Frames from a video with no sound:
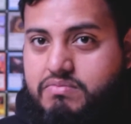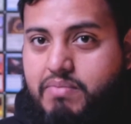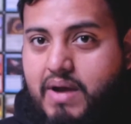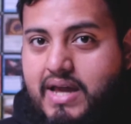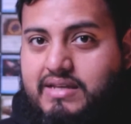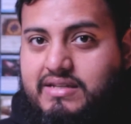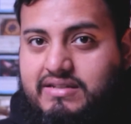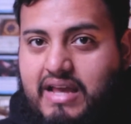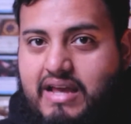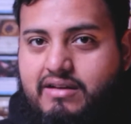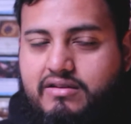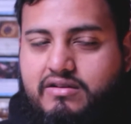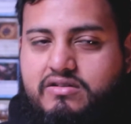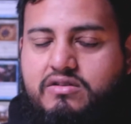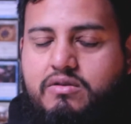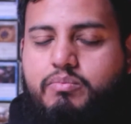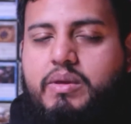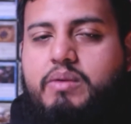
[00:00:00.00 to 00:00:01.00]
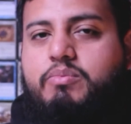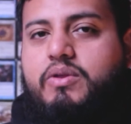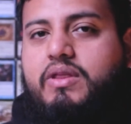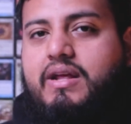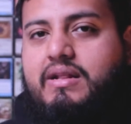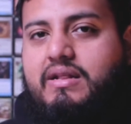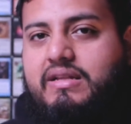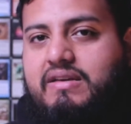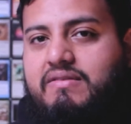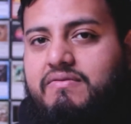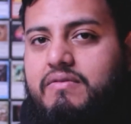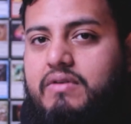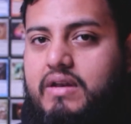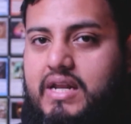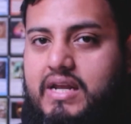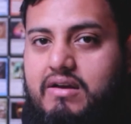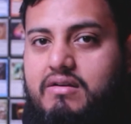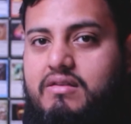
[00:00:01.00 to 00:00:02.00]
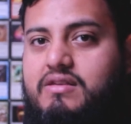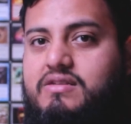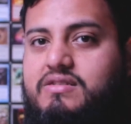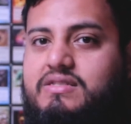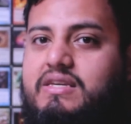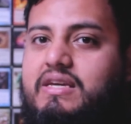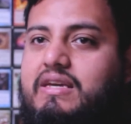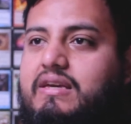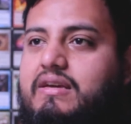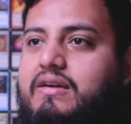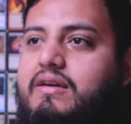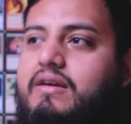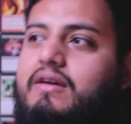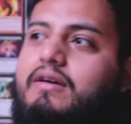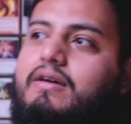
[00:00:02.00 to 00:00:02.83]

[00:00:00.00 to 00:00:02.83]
by sailors or people that live near the sea,